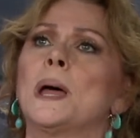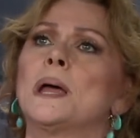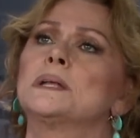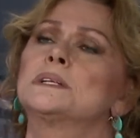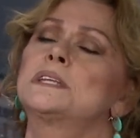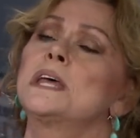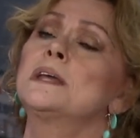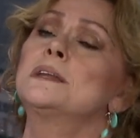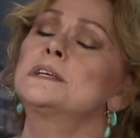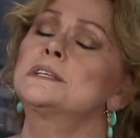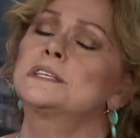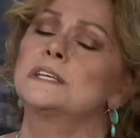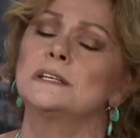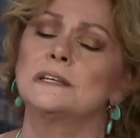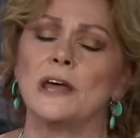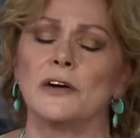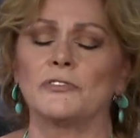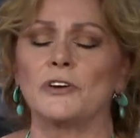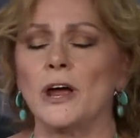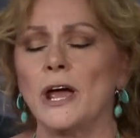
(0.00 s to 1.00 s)
Tennessee
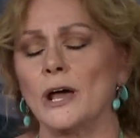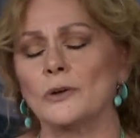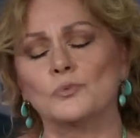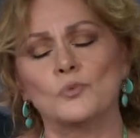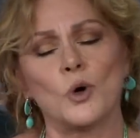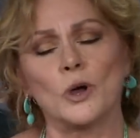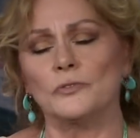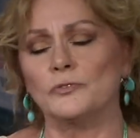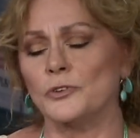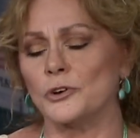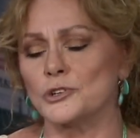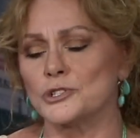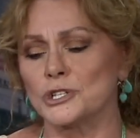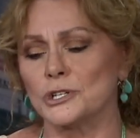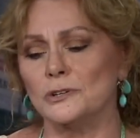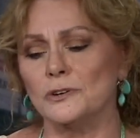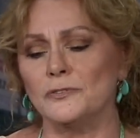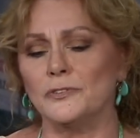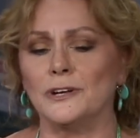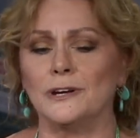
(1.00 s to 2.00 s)
never had one
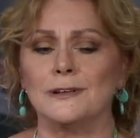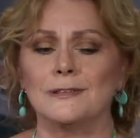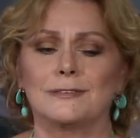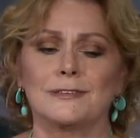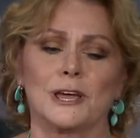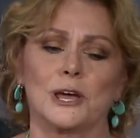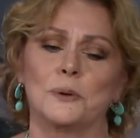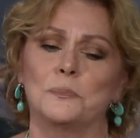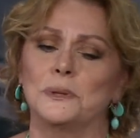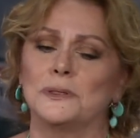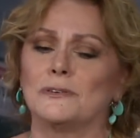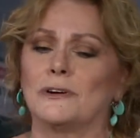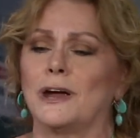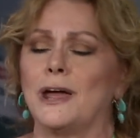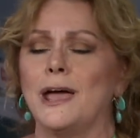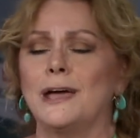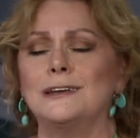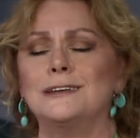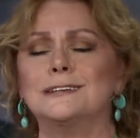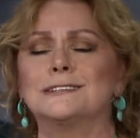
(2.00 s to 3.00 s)
version of anything. I mean, there are
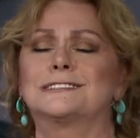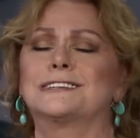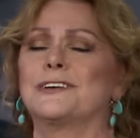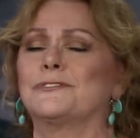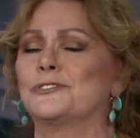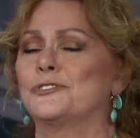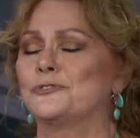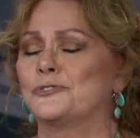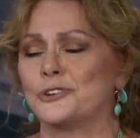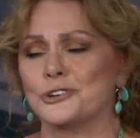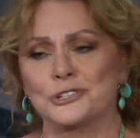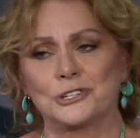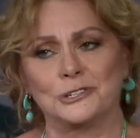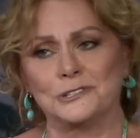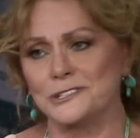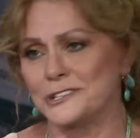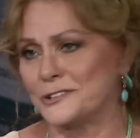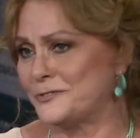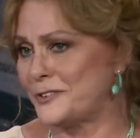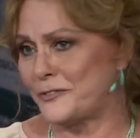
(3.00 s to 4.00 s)
87
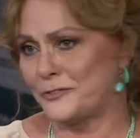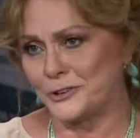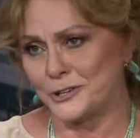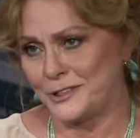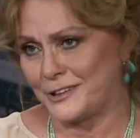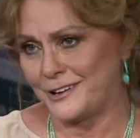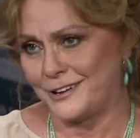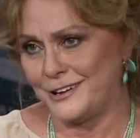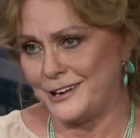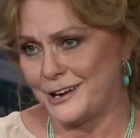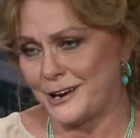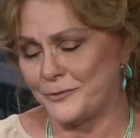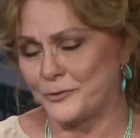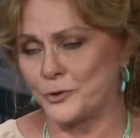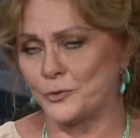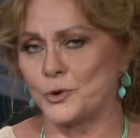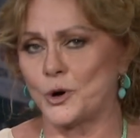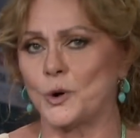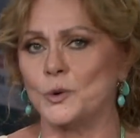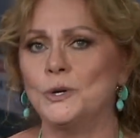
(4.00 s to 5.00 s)
versions of everything he ever
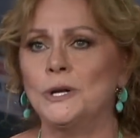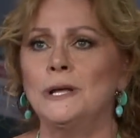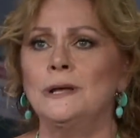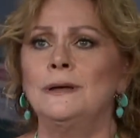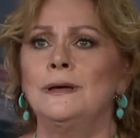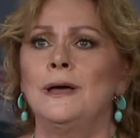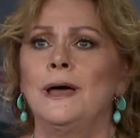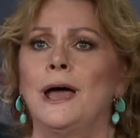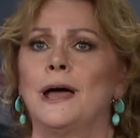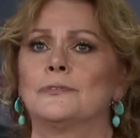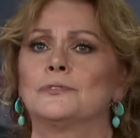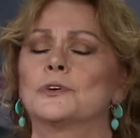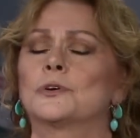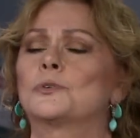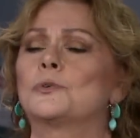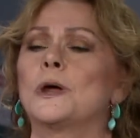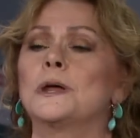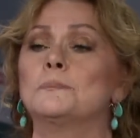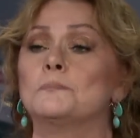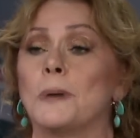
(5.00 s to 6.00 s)
wrote. And the
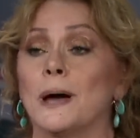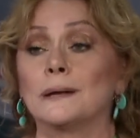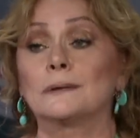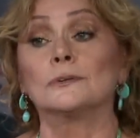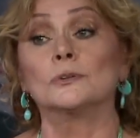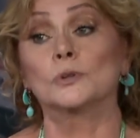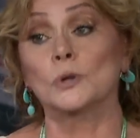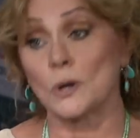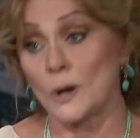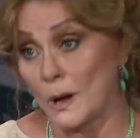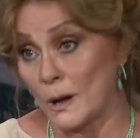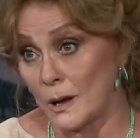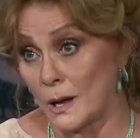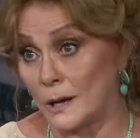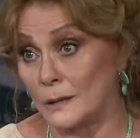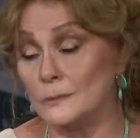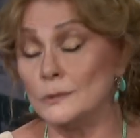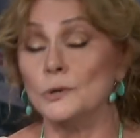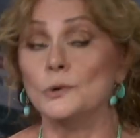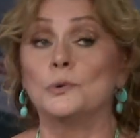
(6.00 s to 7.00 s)
great Michael
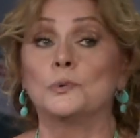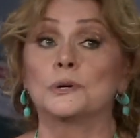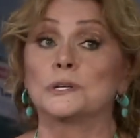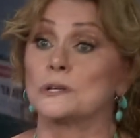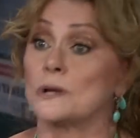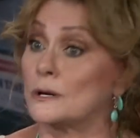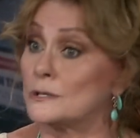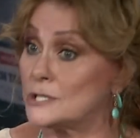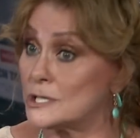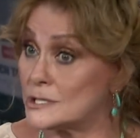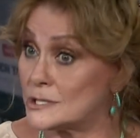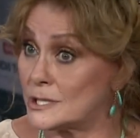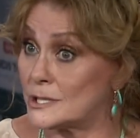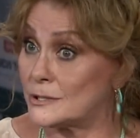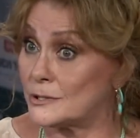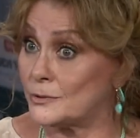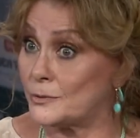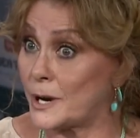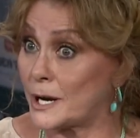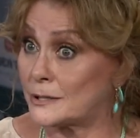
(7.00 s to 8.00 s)
Kahn, who was artistic
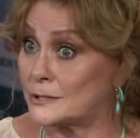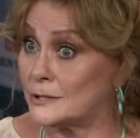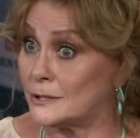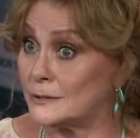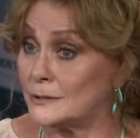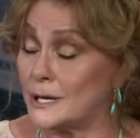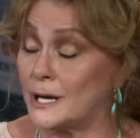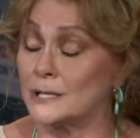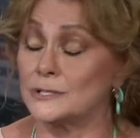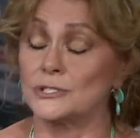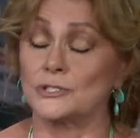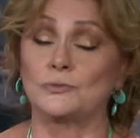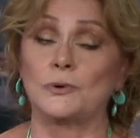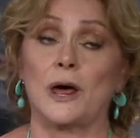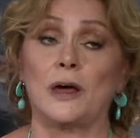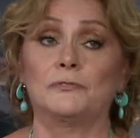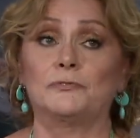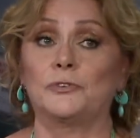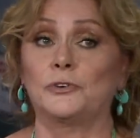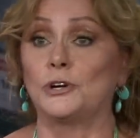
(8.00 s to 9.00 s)
director at
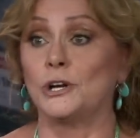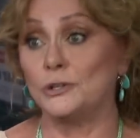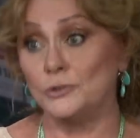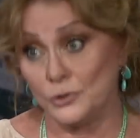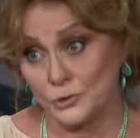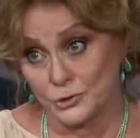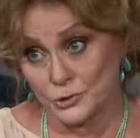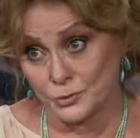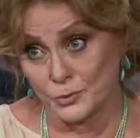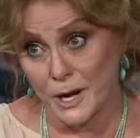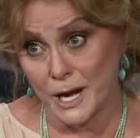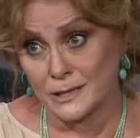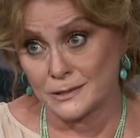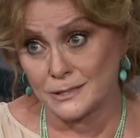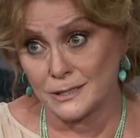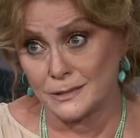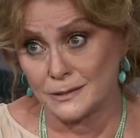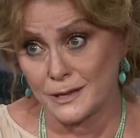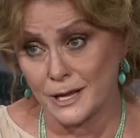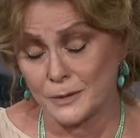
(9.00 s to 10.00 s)
Stratford and who
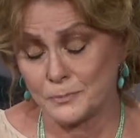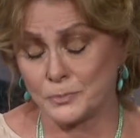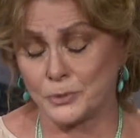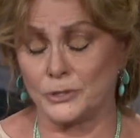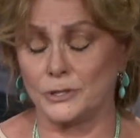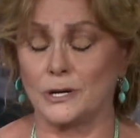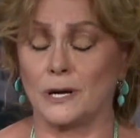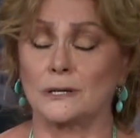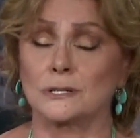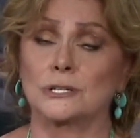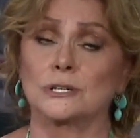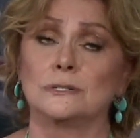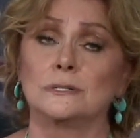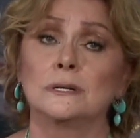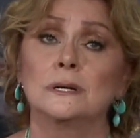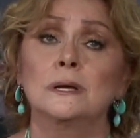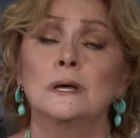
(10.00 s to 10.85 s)
directed that production,